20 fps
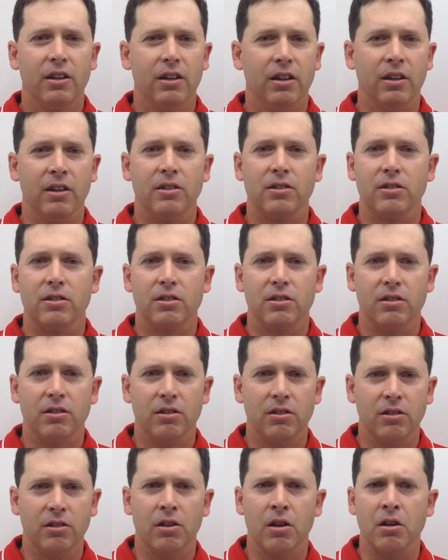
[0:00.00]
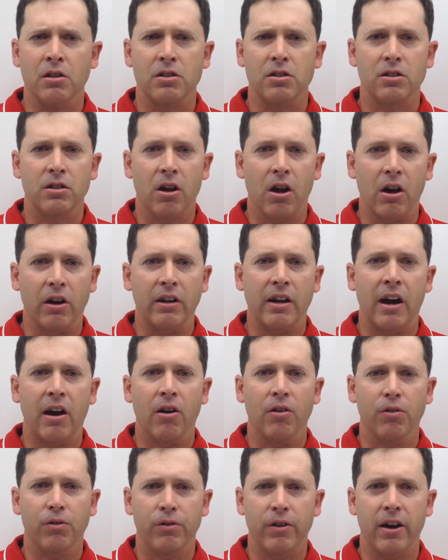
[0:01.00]
It's a slog
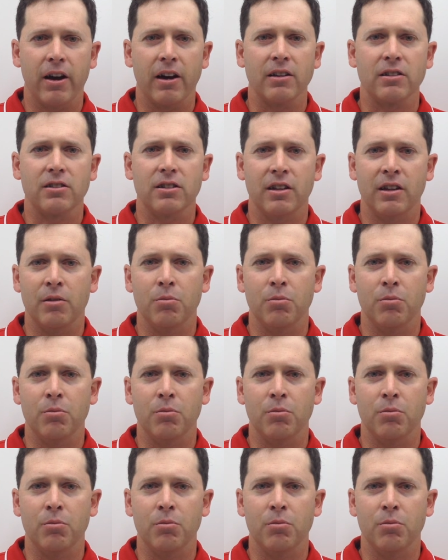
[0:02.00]
out fest,